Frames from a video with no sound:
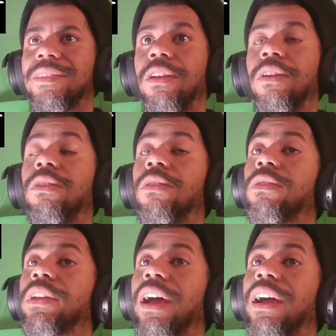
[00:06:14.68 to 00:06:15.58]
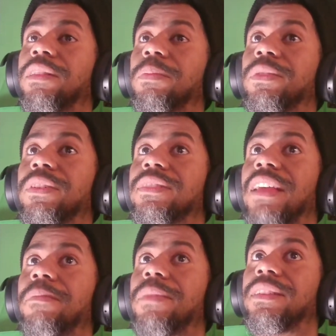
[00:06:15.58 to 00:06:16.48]
Oh, the octopus.
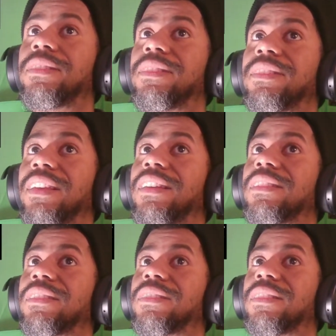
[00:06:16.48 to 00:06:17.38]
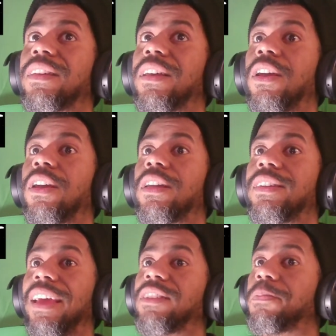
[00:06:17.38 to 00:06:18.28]
That makes sense.
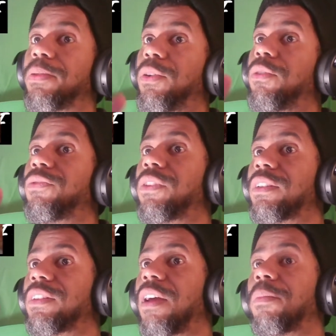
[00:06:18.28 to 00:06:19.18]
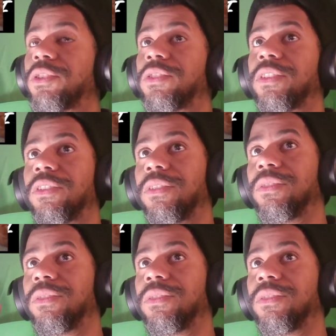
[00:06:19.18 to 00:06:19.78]
That's perfect. How much is it, though?